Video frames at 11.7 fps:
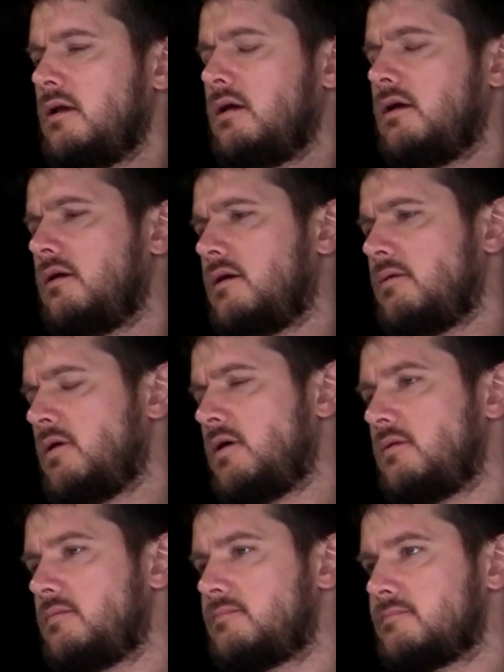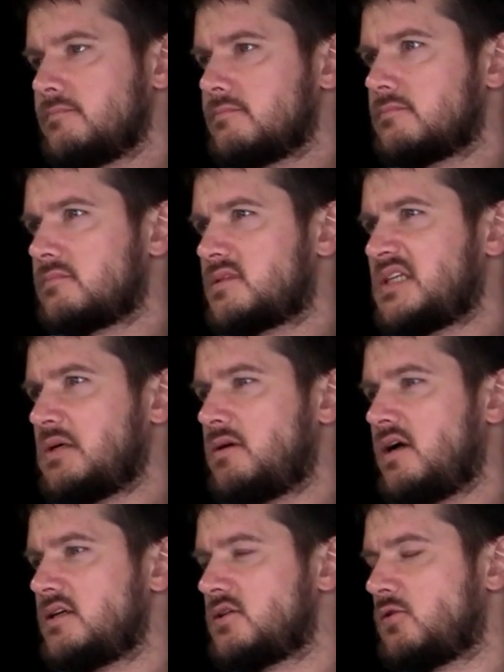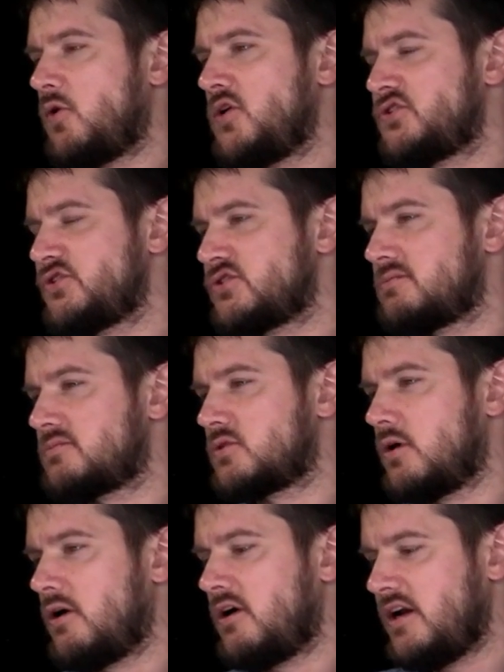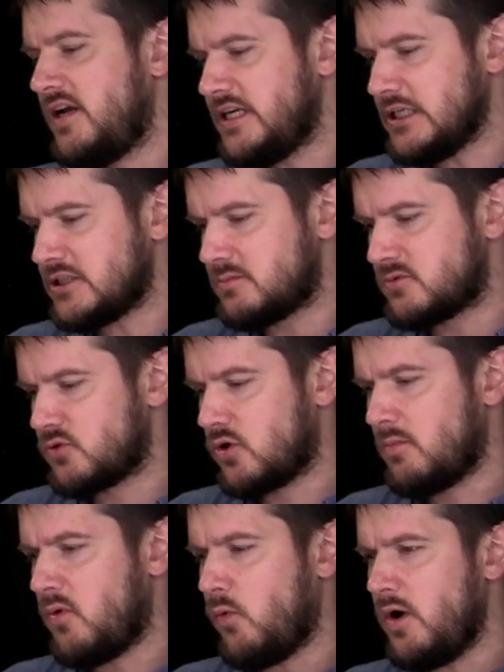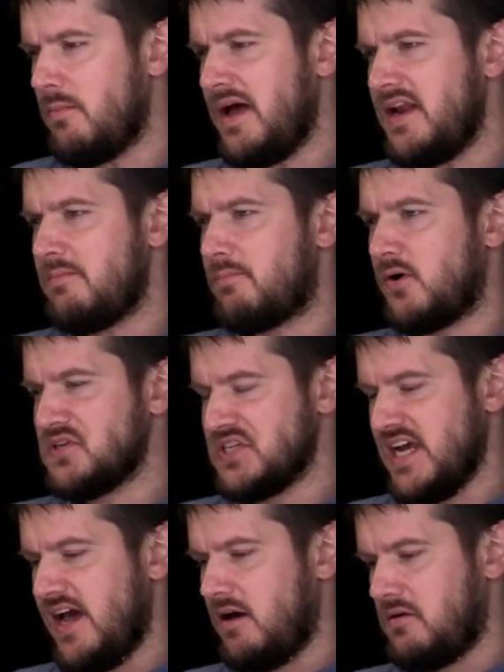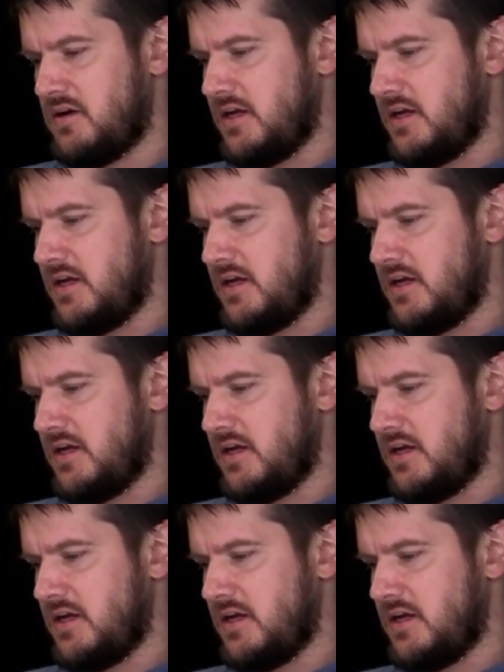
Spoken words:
All right, well, so consequentialism's wrong and hedonism's wrong, but what about impartiality?